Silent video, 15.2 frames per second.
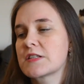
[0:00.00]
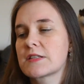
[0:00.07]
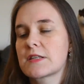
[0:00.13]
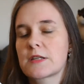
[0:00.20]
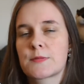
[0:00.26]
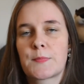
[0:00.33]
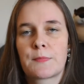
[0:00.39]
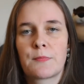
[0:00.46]
This
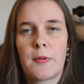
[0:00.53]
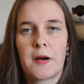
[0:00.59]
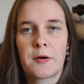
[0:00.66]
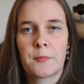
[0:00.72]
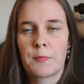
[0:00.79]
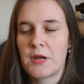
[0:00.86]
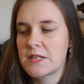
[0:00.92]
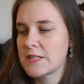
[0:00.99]
is
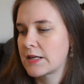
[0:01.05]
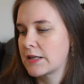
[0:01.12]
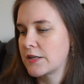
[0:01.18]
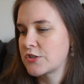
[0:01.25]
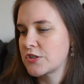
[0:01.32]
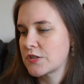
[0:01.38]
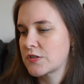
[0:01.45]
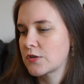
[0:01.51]
basically
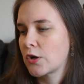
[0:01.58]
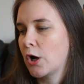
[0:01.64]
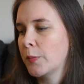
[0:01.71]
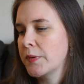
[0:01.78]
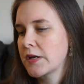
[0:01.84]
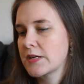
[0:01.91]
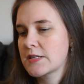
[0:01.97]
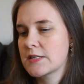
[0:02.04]
just
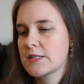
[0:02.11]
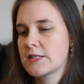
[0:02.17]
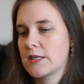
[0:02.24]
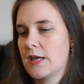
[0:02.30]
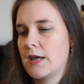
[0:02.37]
comics,